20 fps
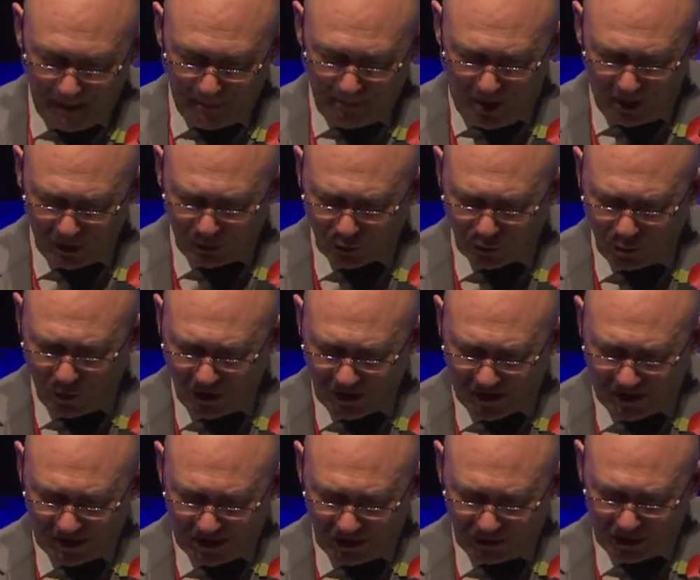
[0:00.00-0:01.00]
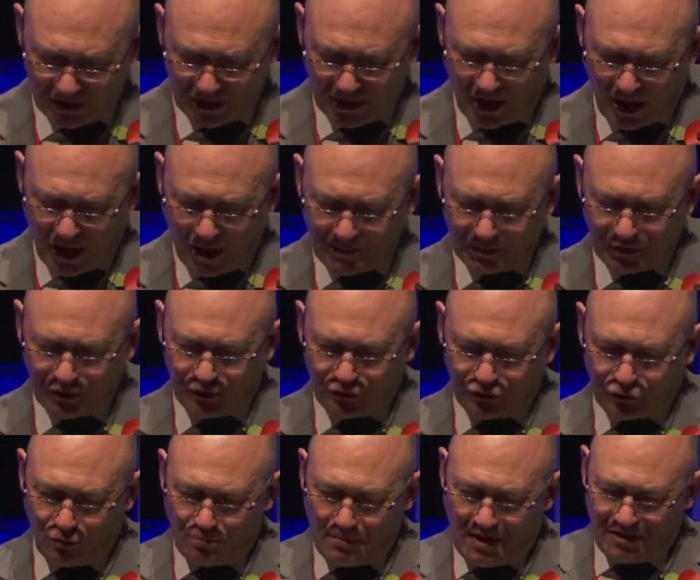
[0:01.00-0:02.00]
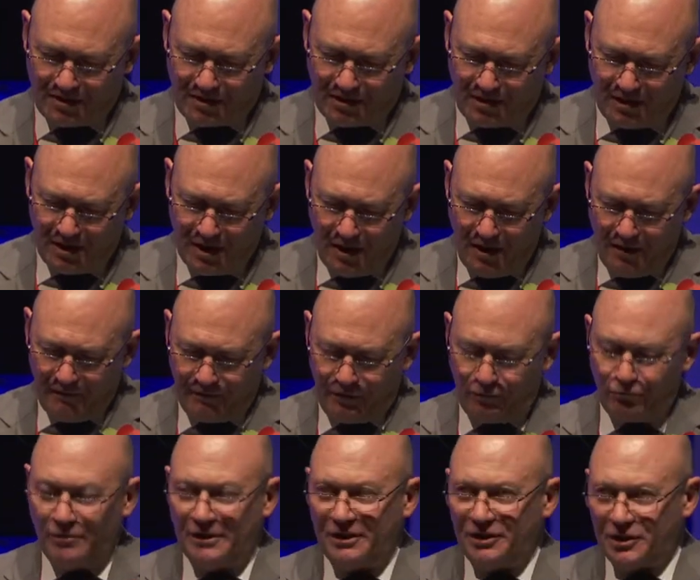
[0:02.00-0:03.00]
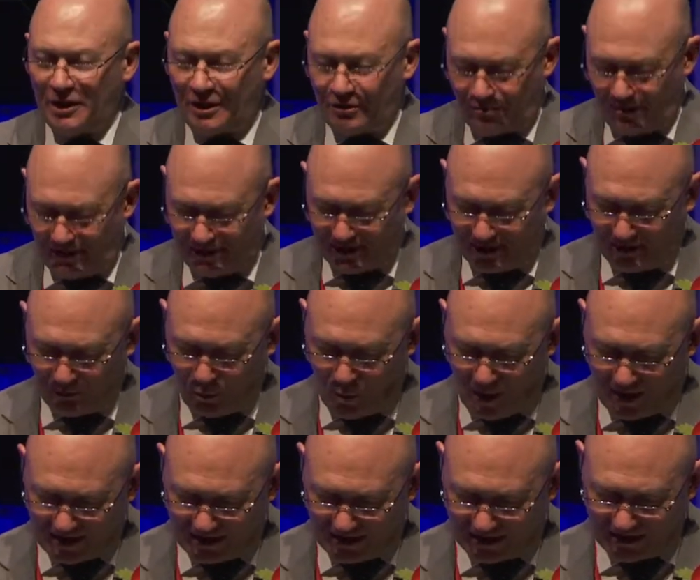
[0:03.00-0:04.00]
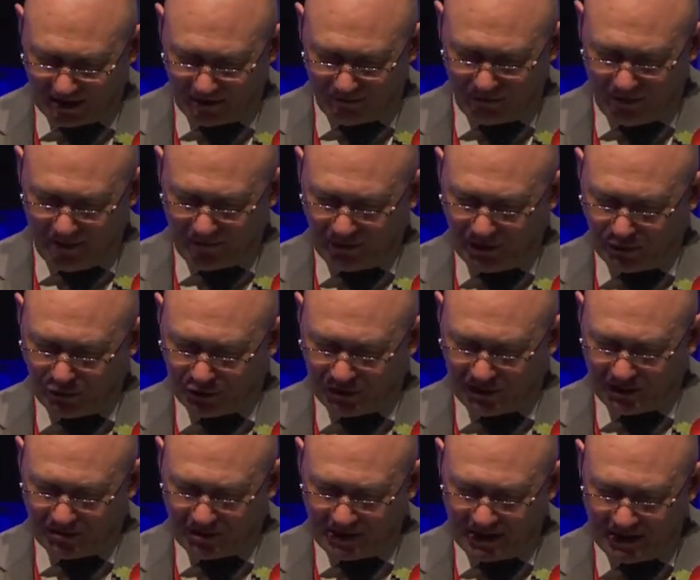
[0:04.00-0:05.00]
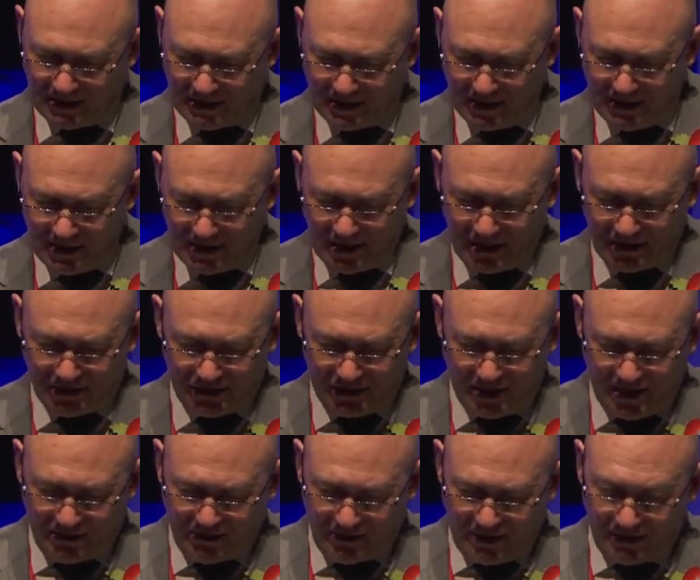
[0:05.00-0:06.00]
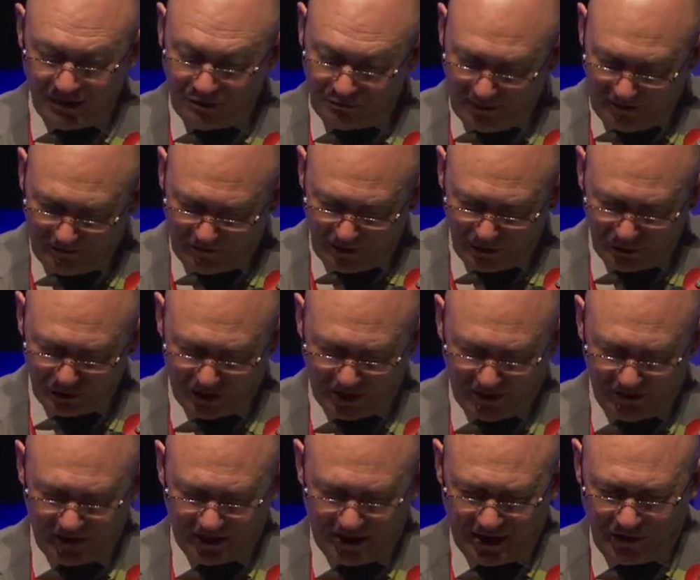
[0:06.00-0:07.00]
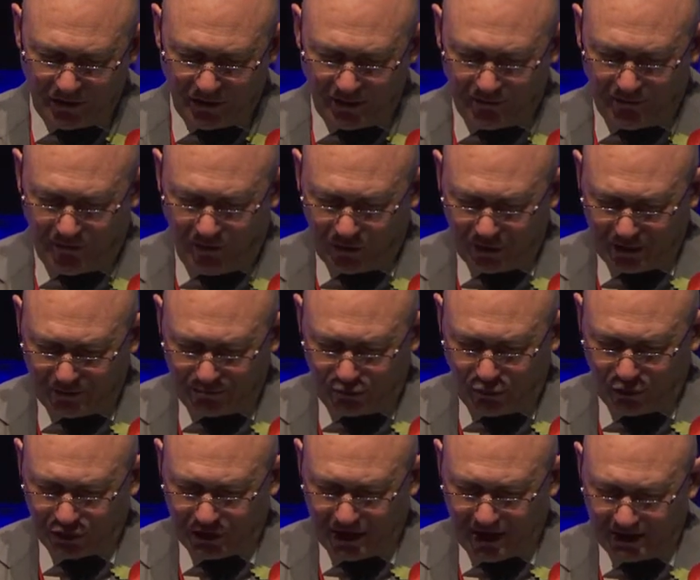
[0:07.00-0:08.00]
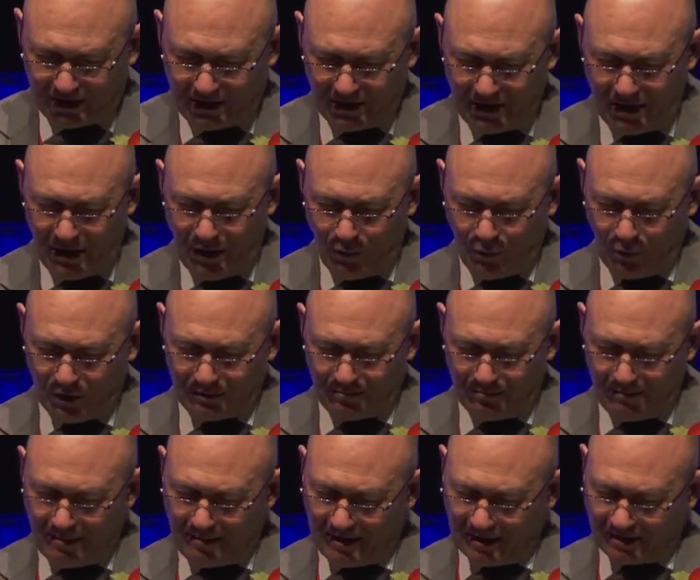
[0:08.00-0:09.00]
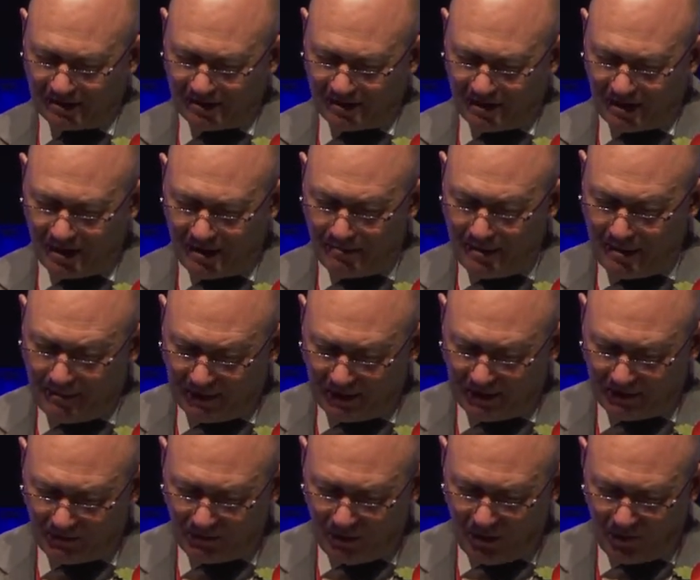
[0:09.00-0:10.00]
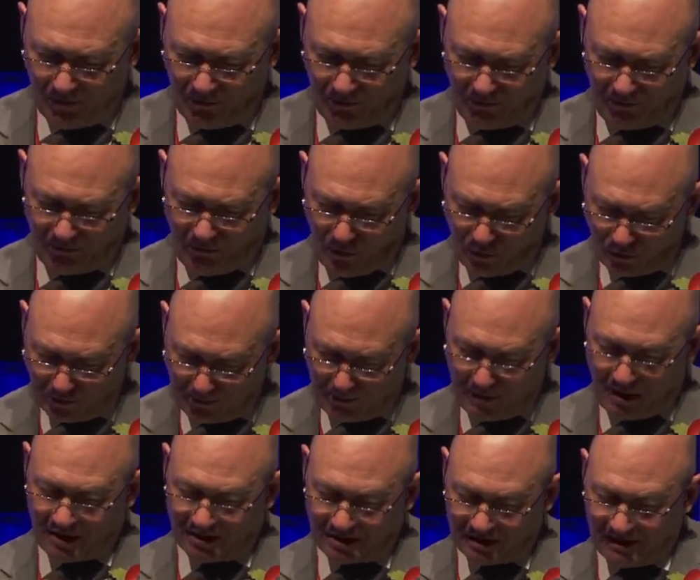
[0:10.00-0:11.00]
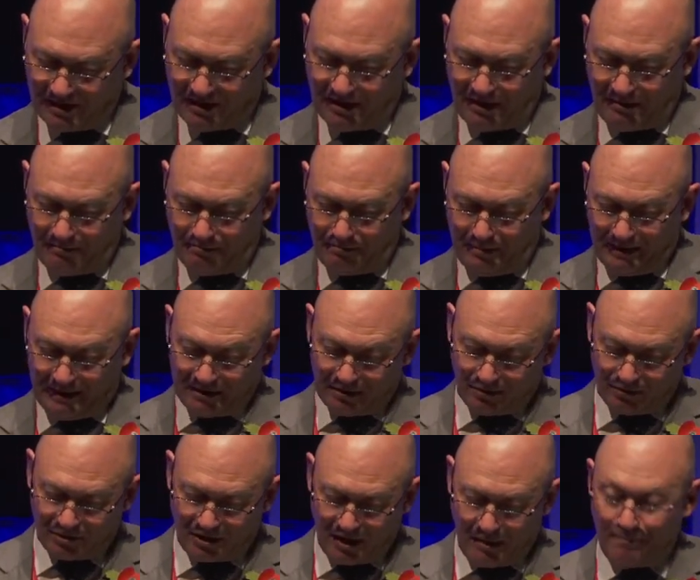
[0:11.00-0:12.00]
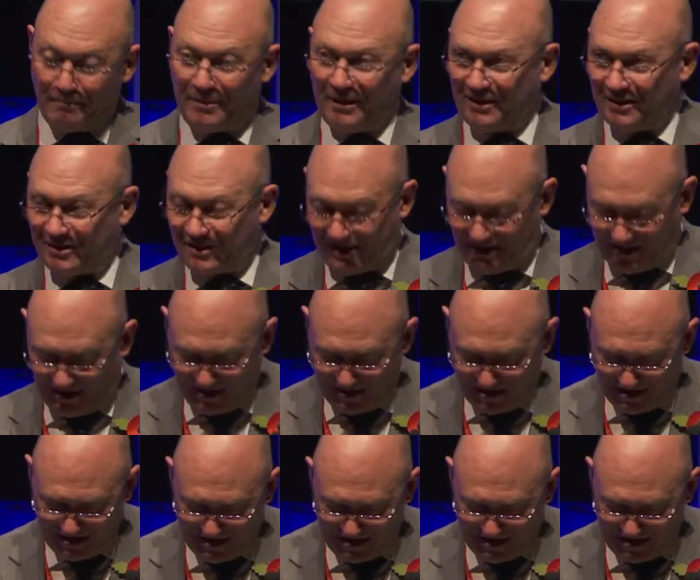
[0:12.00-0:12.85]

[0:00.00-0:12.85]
Michael's work includes a carbon neutral method for regenerating waste and revolutionary uh, Sahara, and the revolutionary Sahara Forest Project, which mimics the Namibian fog basking beetle's ability,